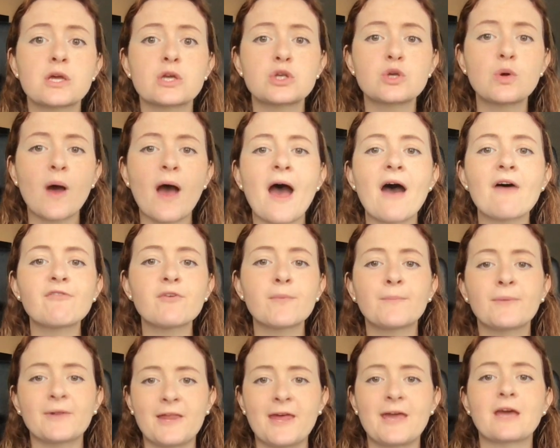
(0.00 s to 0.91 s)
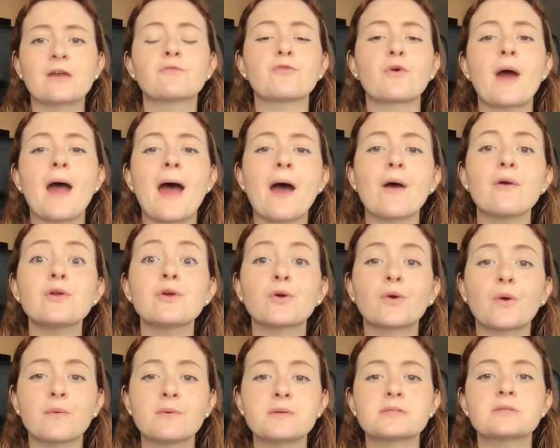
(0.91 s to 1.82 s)
you have a plan for how you're
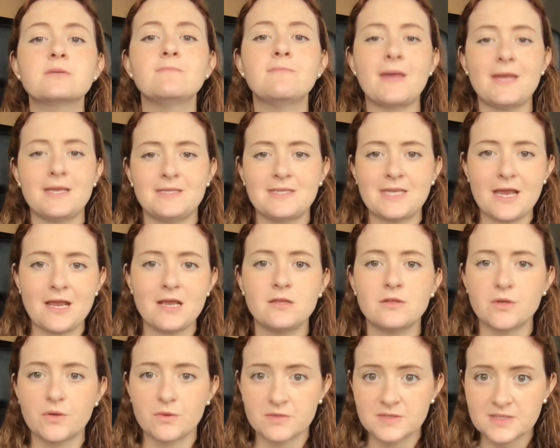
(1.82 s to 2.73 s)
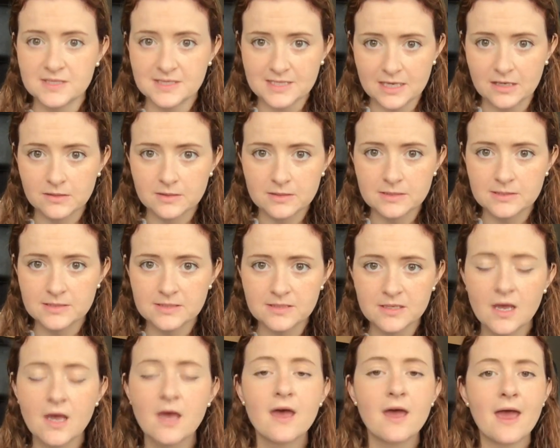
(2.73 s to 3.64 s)
going to maintain those skills
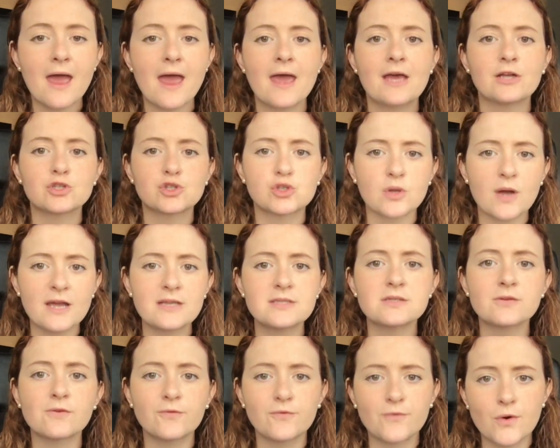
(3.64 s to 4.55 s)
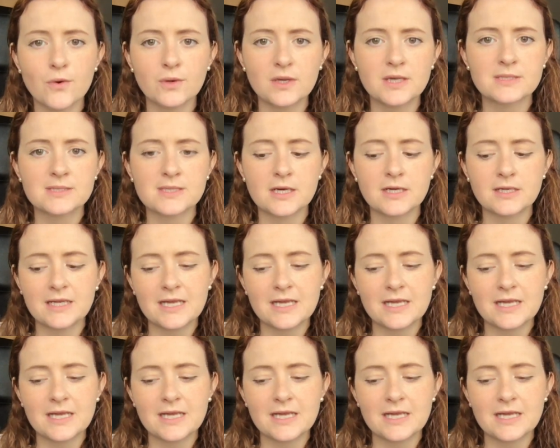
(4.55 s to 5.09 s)
and try to focus on